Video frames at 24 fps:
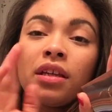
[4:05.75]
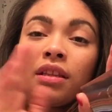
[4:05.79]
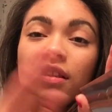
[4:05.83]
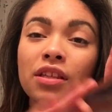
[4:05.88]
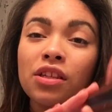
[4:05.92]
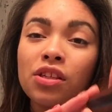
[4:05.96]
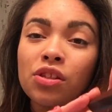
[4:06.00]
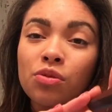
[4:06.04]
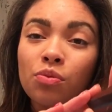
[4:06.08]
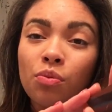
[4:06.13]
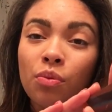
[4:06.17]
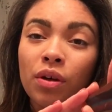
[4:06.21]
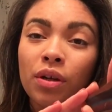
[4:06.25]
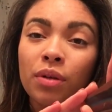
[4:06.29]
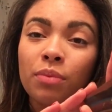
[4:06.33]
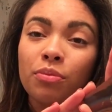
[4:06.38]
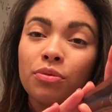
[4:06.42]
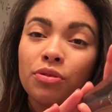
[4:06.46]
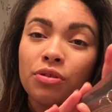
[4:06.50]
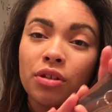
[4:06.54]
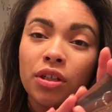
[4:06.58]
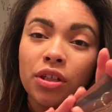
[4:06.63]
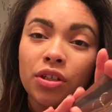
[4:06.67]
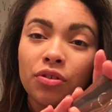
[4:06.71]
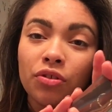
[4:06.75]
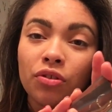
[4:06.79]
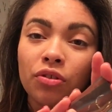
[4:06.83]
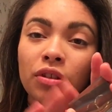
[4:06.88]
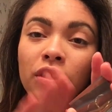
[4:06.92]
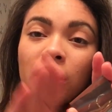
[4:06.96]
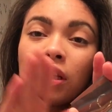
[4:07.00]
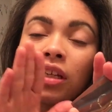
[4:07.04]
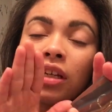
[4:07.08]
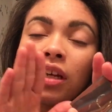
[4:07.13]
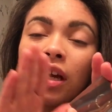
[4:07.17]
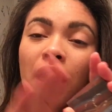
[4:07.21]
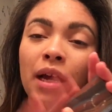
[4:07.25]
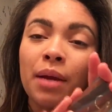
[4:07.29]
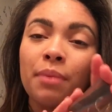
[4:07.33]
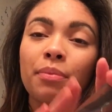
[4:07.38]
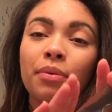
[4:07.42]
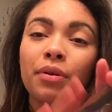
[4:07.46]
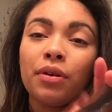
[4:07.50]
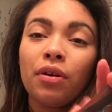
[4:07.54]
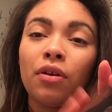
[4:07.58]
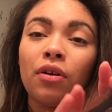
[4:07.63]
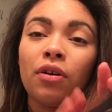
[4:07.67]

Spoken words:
This one particularly I put